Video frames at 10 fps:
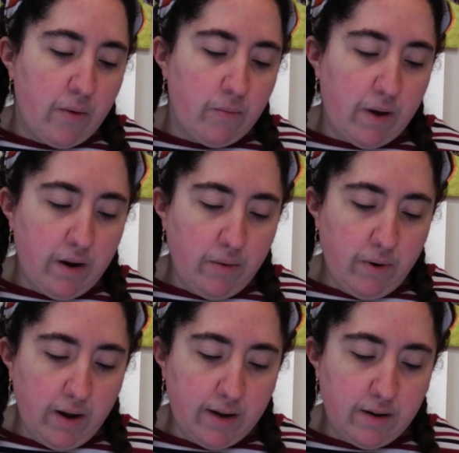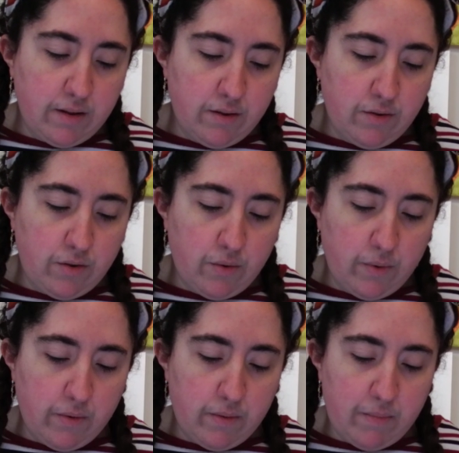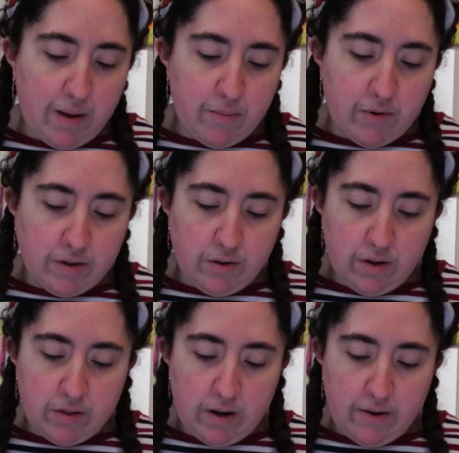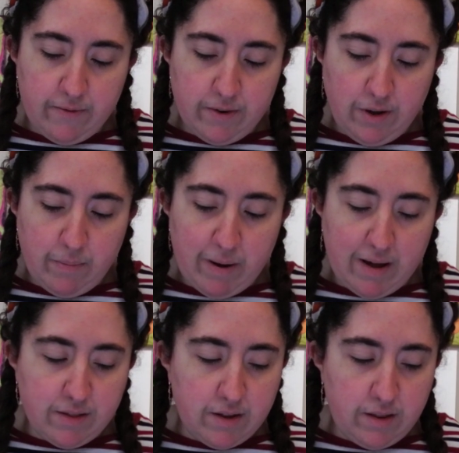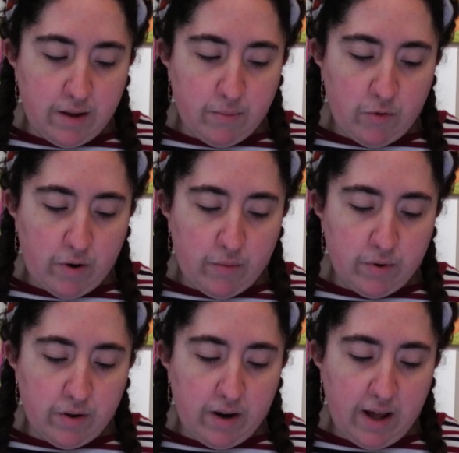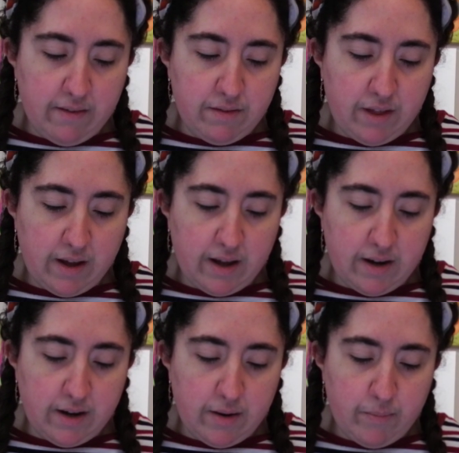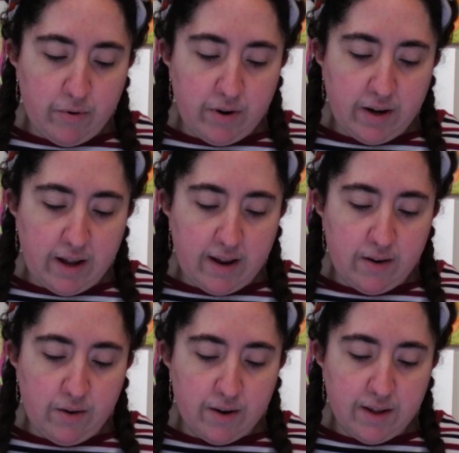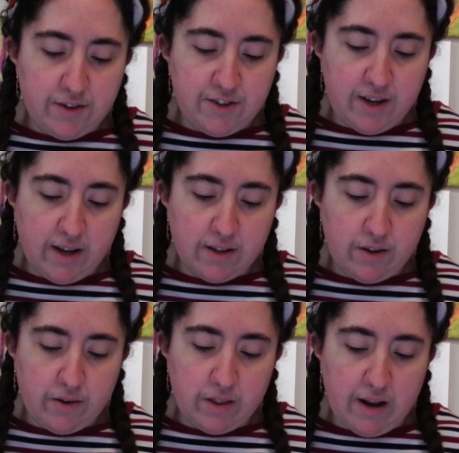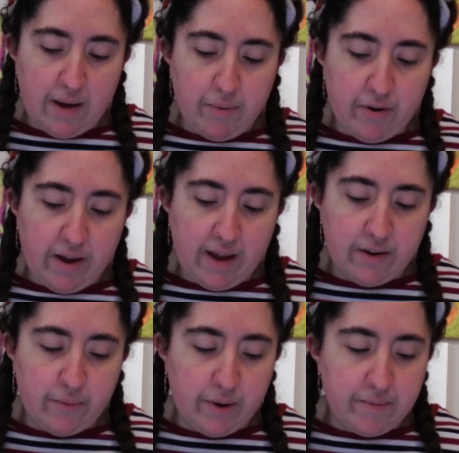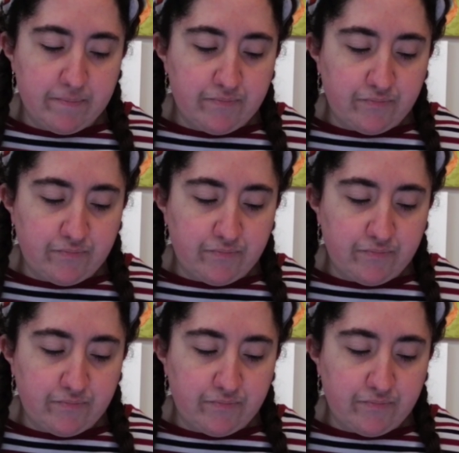Right or wrong has nothing to do with remembering. Just learn from your past and then move on with your life, said Karina, pulling at Loki's cheek till he slapped her hand away.